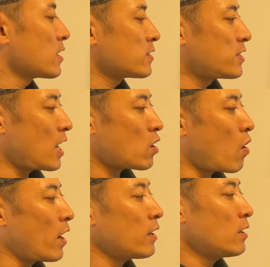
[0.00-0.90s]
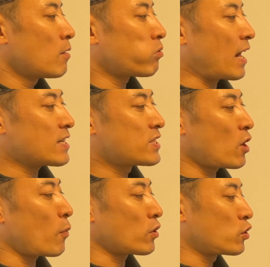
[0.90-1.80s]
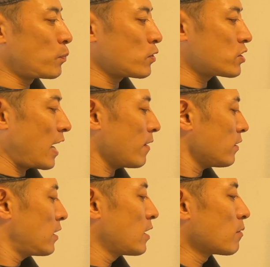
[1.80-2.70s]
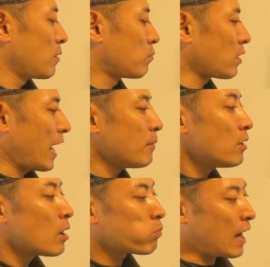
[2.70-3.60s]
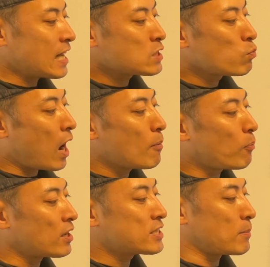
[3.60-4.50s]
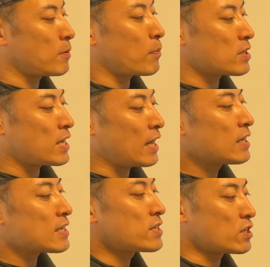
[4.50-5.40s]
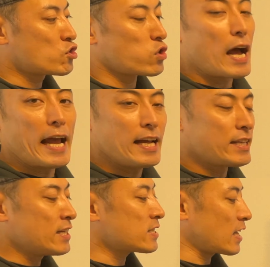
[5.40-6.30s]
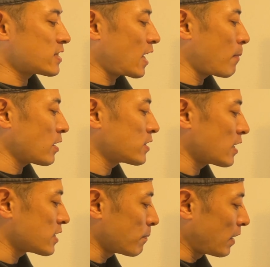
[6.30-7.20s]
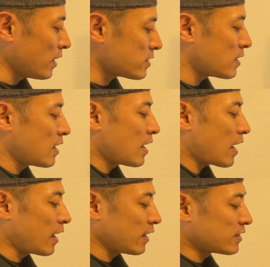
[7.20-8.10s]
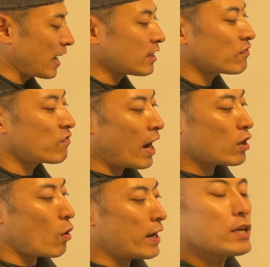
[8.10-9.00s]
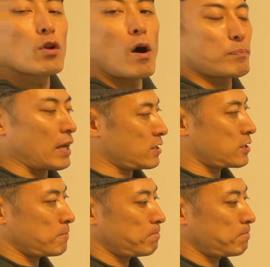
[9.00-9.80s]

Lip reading: Siacoin plus 0.2%, Blade plus 1.7% since July 18th, last time our stats updates, and a dead Filecoin, no updates.